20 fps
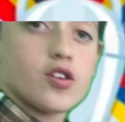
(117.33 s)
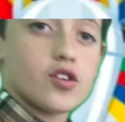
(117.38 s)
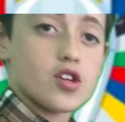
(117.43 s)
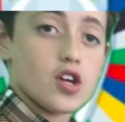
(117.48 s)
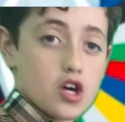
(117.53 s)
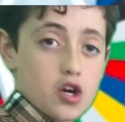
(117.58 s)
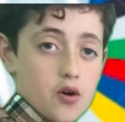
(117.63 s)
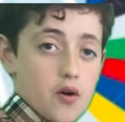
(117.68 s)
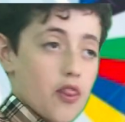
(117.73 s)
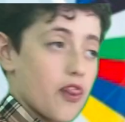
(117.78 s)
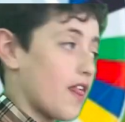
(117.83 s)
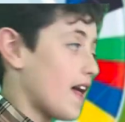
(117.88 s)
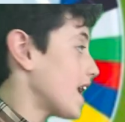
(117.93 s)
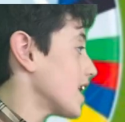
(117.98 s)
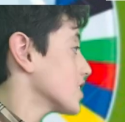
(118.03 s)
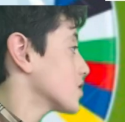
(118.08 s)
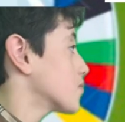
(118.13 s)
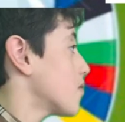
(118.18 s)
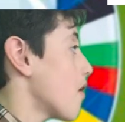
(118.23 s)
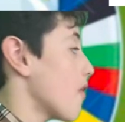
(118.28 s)
So
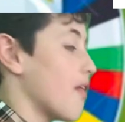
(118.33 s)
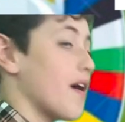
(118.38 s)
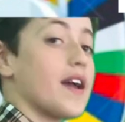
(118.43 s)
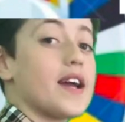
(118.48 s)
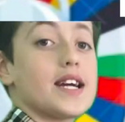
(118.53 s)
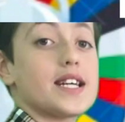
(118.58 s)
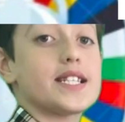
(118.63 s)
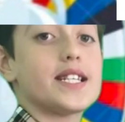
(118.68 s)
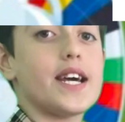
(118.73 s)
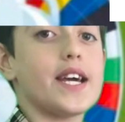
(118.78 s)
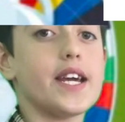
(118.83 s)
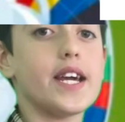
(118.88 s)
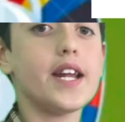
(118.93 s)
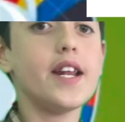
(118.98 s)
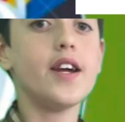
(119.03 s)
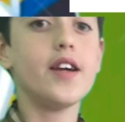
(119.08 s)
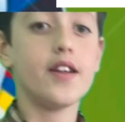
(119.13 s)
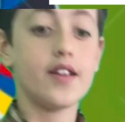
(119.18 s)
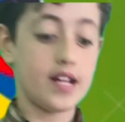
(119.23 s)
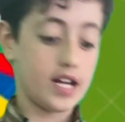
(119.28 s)
that's what they are
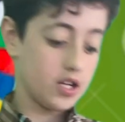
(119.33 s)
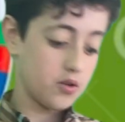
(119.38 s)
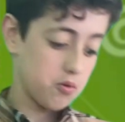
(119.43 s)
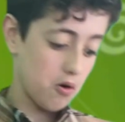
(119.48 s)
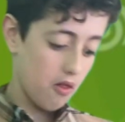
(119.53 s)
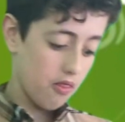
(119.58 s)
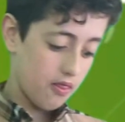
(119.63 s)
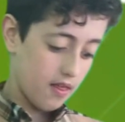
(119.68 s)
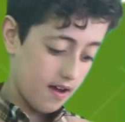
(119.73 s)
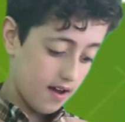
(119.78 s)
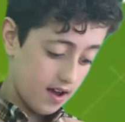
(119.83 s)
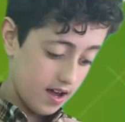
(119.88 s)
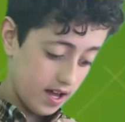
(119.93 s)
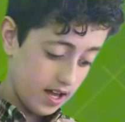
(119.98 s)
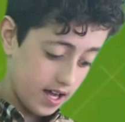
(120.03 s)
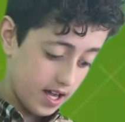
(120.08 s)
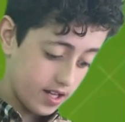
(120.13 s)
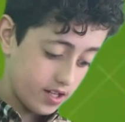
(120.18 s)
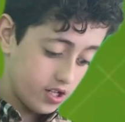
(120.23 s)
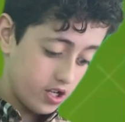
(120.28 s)
saying. That's what
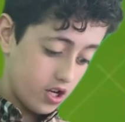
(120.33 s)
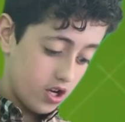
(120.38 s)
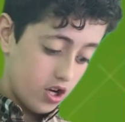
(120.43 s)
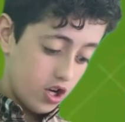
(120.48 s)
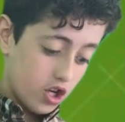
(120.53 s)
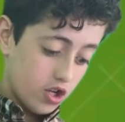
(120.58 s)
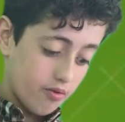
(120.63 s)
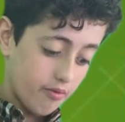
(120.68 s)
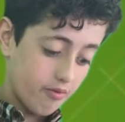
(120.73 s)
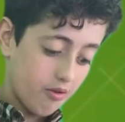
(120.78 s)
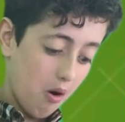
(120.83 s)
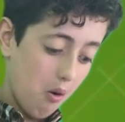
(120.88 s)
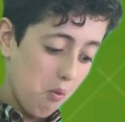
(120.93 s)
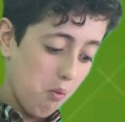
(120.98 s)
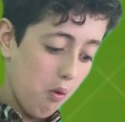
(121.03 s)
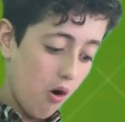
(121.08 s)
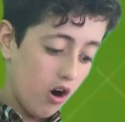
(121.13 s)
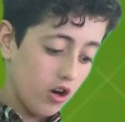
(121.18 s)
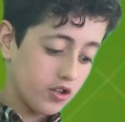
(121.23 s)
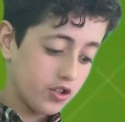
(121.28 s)
they is. So we've
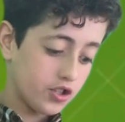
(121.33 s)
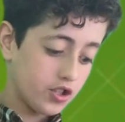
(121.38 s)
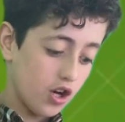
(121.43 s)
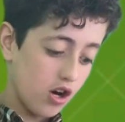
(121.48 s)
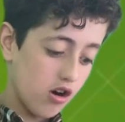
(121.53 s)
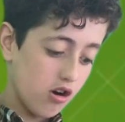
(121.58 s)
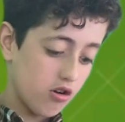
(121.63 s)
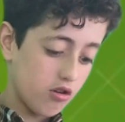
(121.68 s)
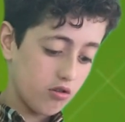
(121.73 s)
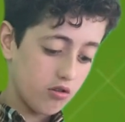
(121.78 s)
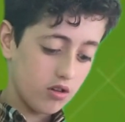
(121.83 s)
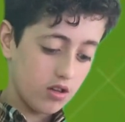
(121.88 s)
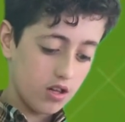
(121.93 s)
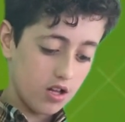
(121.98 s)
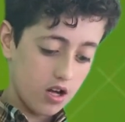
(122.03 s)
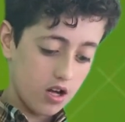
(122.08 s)
got one goal,